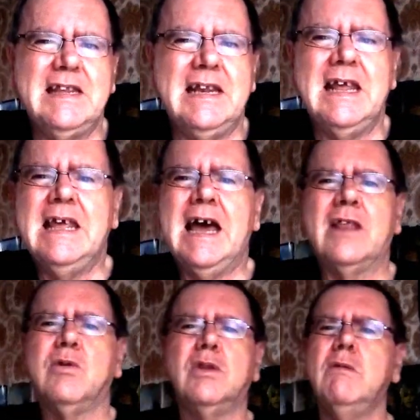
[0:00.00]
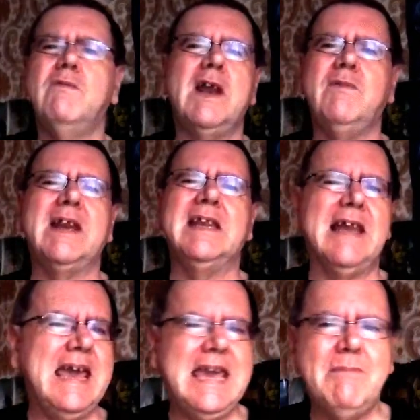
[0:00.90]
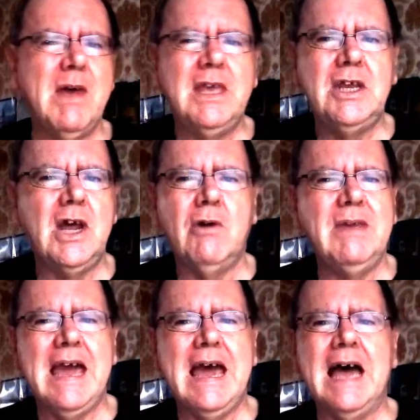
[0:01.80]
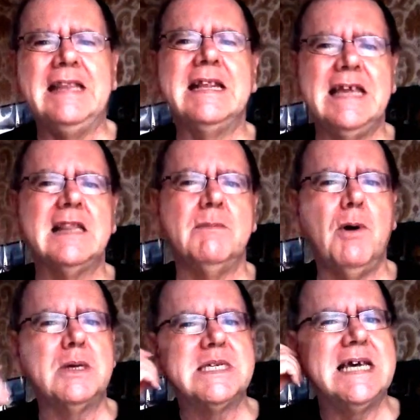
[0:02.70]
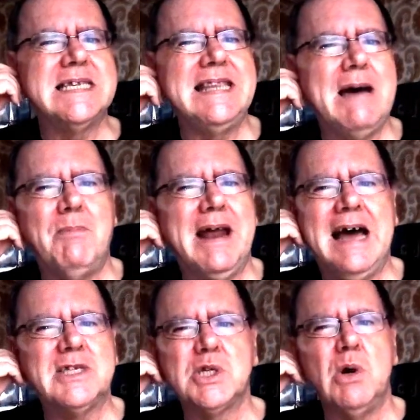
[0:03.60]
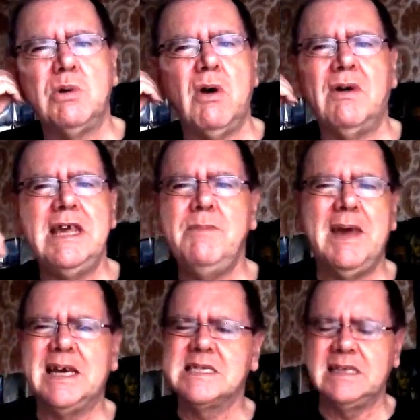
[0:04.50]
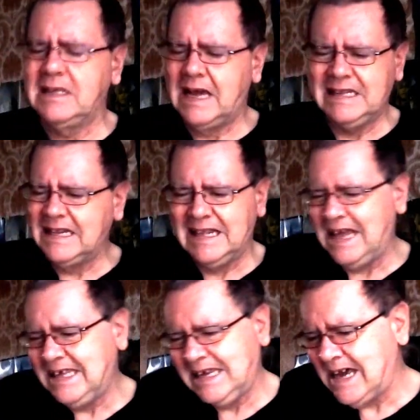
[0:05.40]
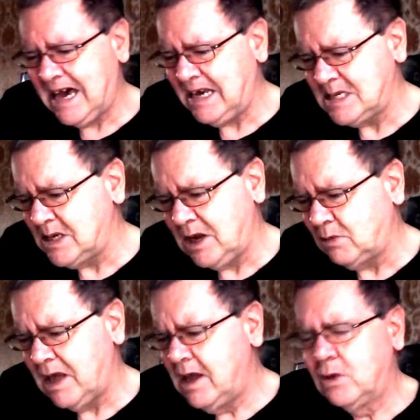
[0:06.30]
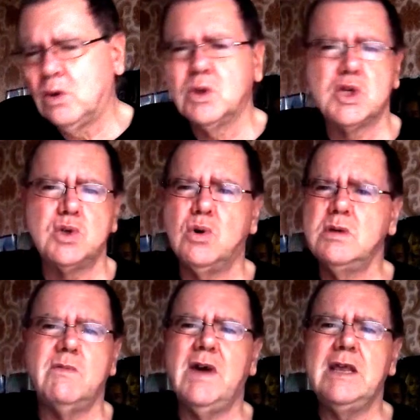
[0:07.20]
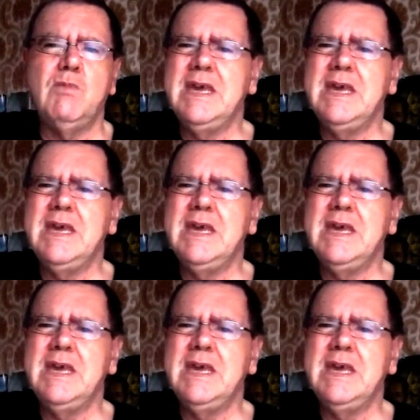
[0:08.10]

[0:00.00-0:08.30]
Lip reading: I thought they were very, very lame. I did get the box set and that, but I sold it on eBay because I didn't like it, guys. Thought the stories were very weak.